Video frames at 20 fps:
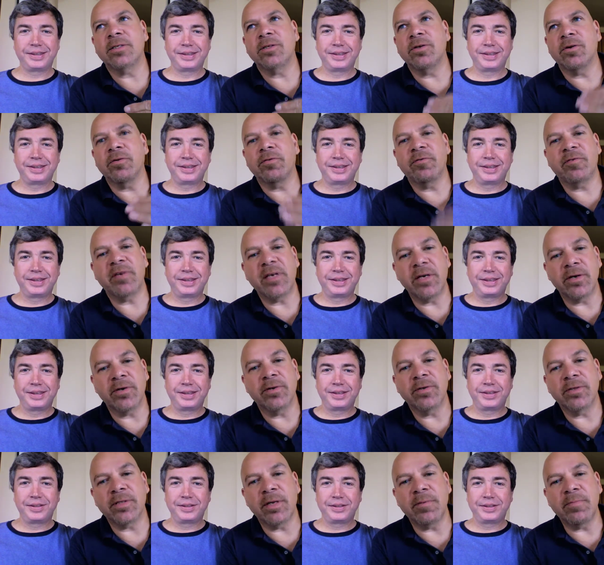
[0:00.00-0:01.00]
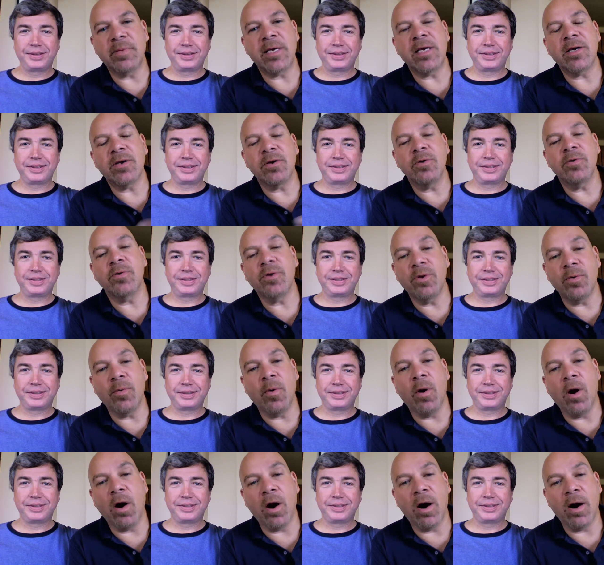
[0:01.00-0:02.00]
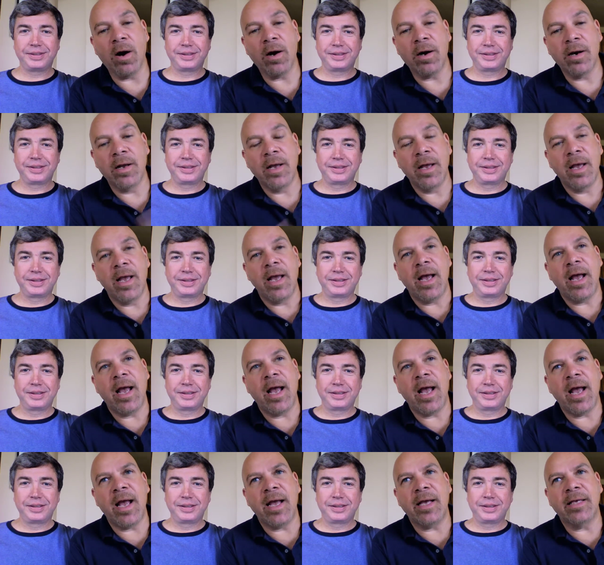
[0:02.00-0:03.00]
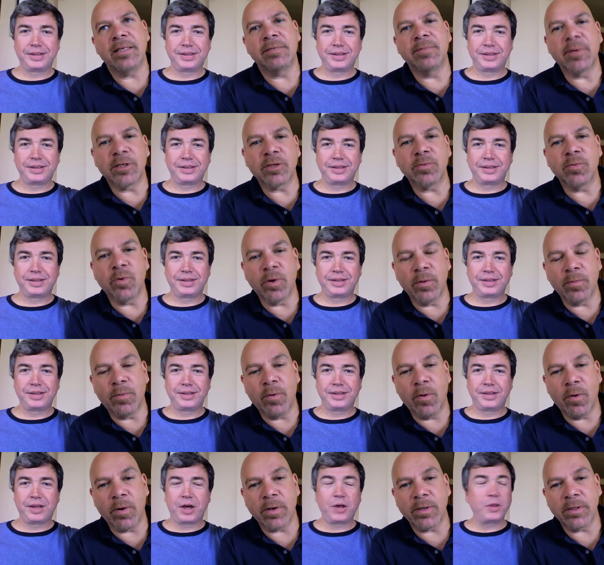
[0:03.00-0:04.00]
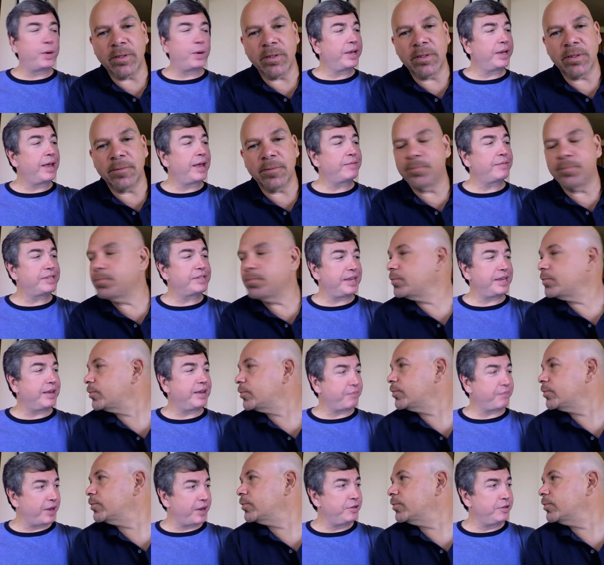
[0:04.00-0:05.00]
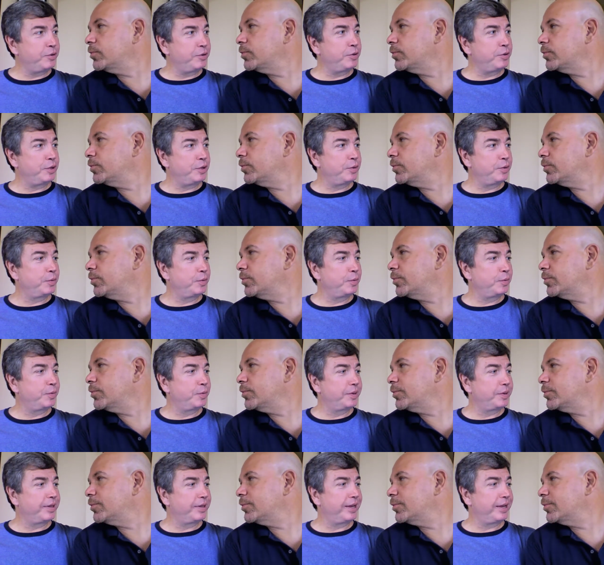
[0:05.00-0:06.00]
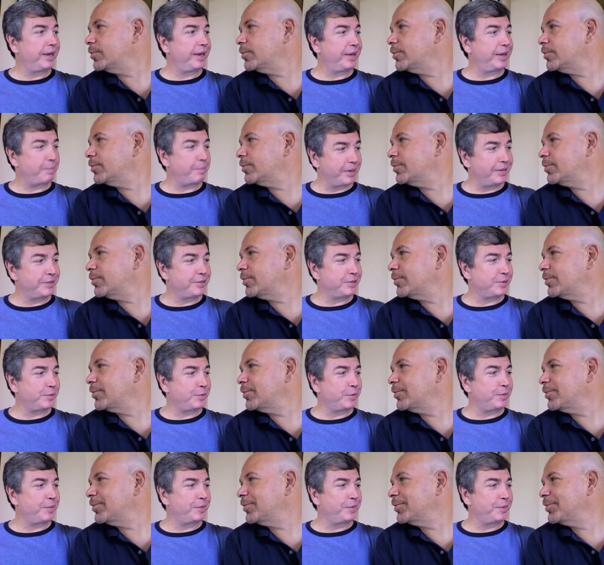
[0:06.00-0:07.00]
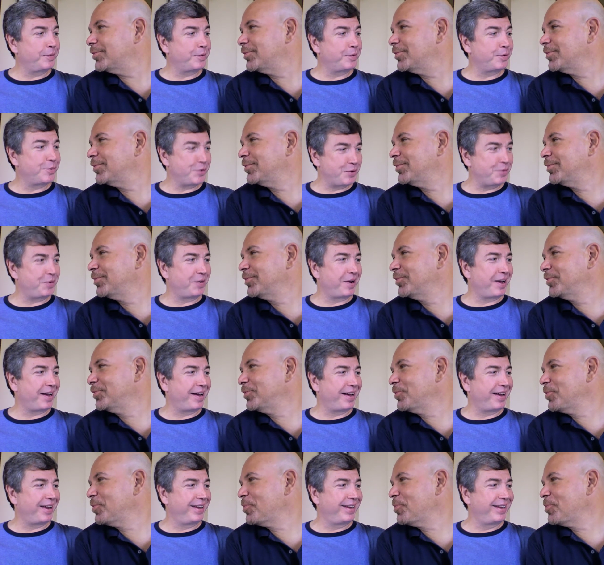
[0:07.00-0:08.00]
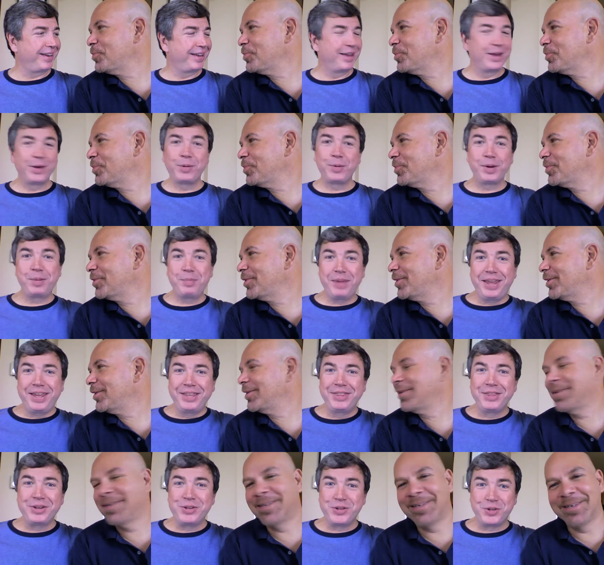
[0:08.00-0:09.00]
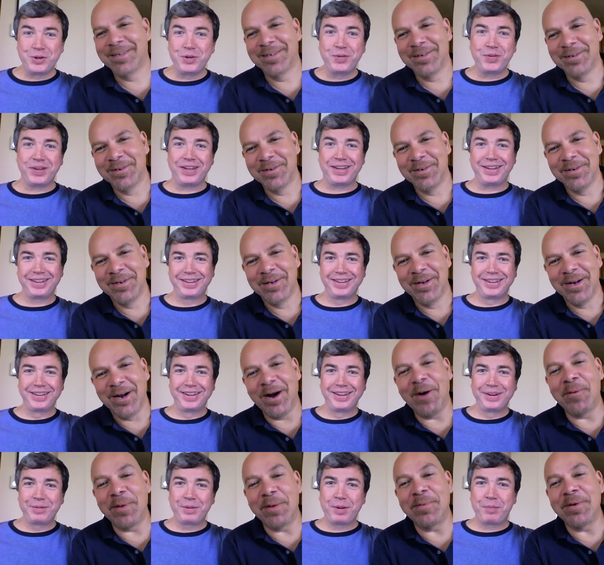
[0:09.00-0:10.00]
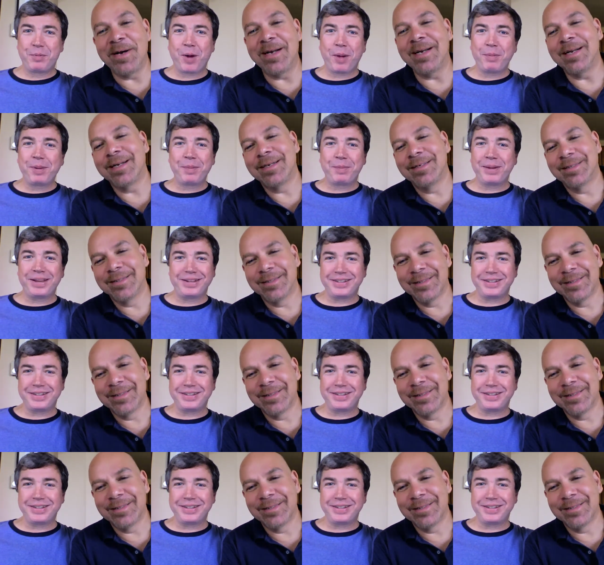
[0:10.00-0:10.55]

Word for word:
Speaker 1: your fears and being who you are, is much more important. Although I'd have to say, if
Speaker 2: I knew you in middle school or junior high, we'd be in the juvie.
Speaker 1: Oh, we would. We'd probably be in